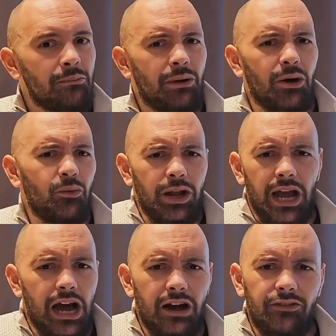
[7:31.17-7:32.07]
but we
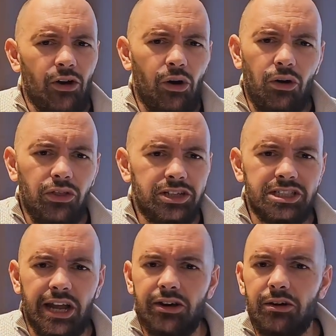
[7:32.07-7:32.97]
have all the
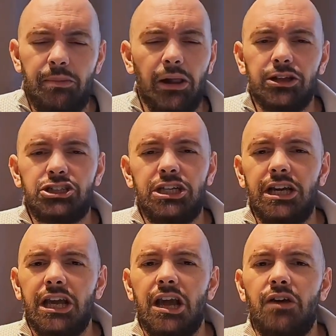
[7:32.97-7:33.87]
standard
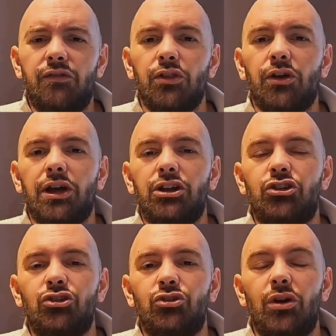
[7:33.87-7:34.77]
palatchinke if you're looking
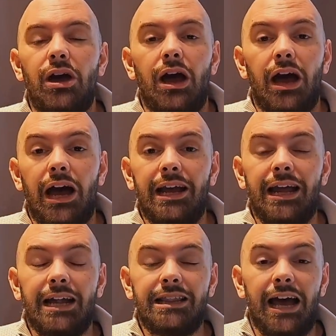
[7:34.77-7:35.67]
to
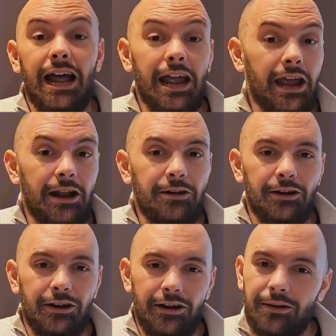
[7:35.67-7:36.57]
get that." And